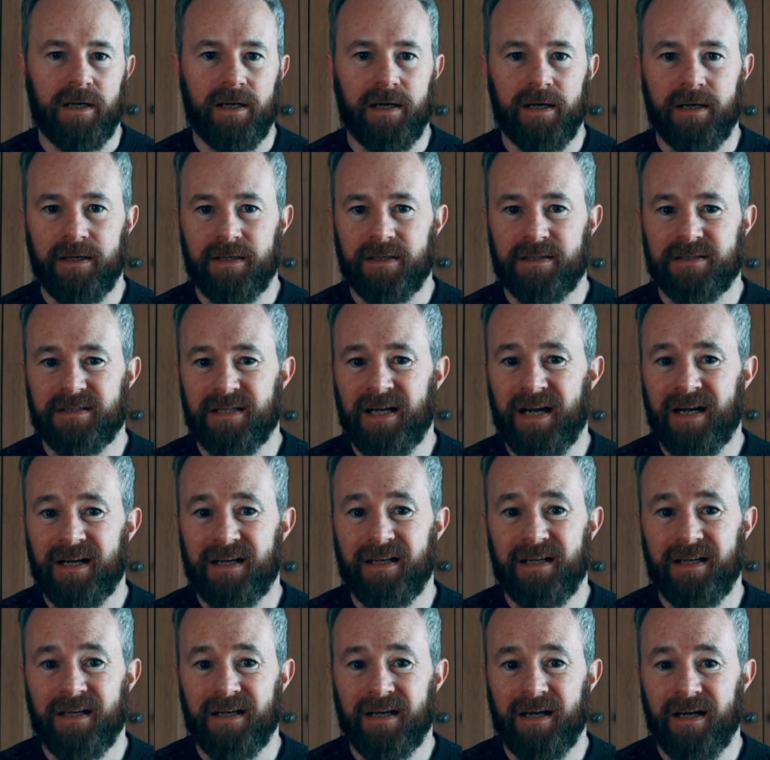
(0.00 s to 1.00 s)
and
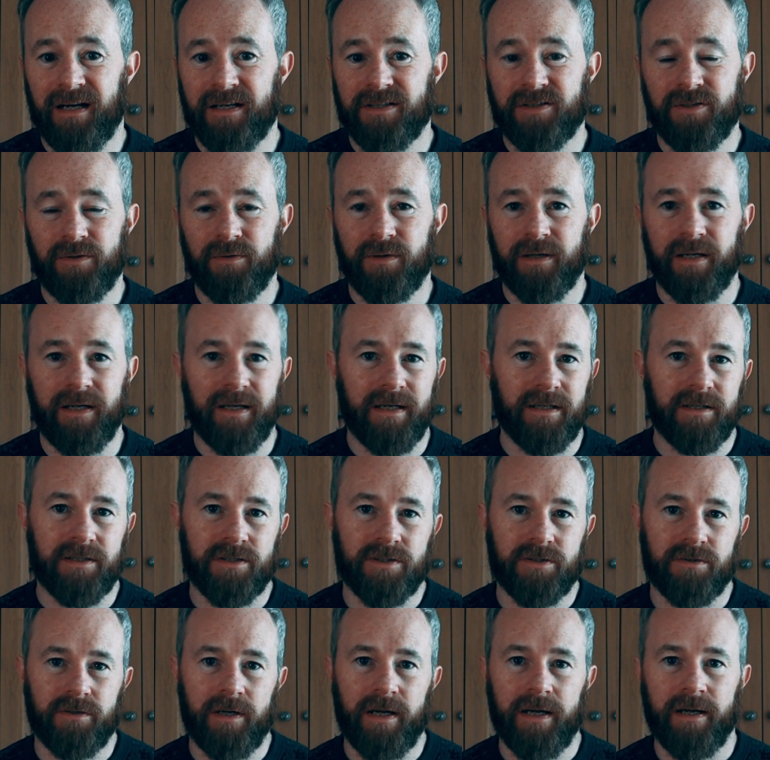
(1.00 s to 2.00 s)
exactly as you can
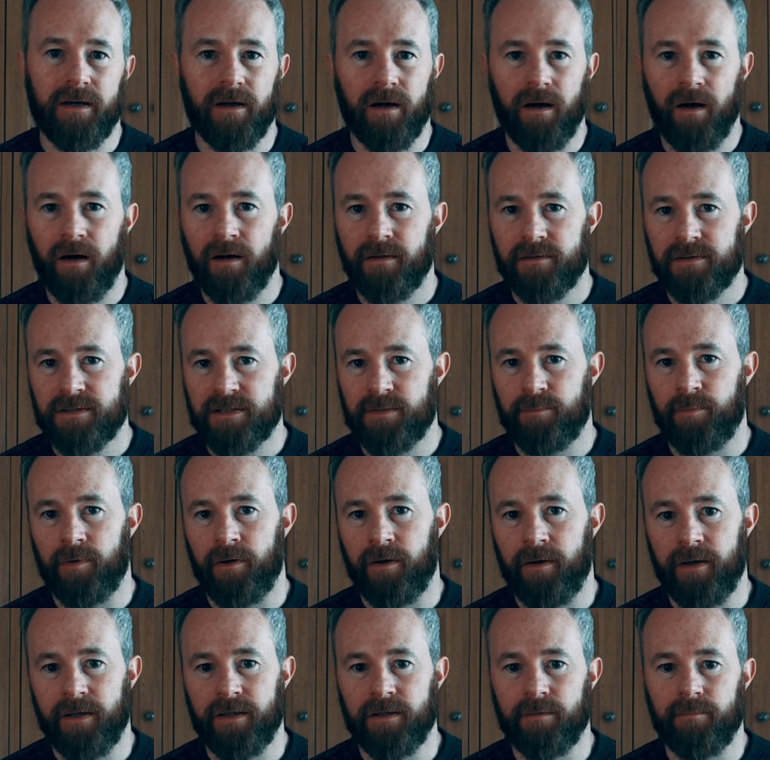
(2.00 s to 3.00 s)
illustrate on
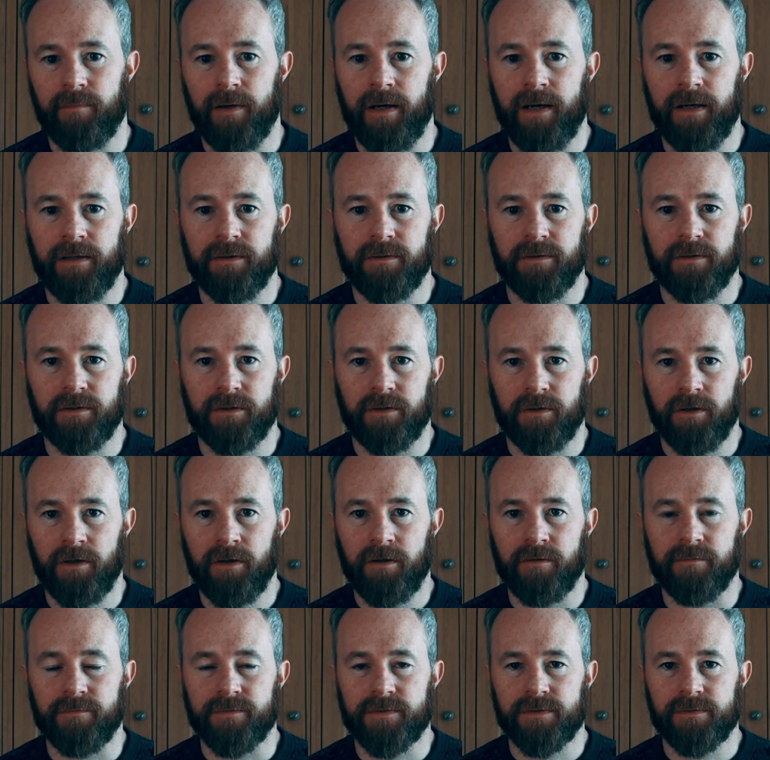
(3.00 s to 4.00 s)
supply and demand
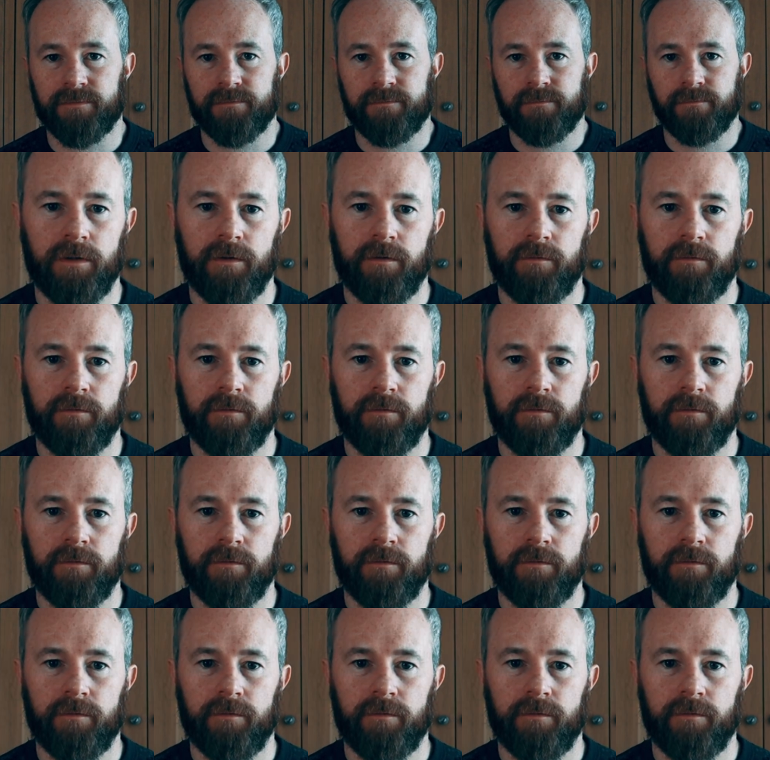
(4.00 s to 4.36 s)
curves.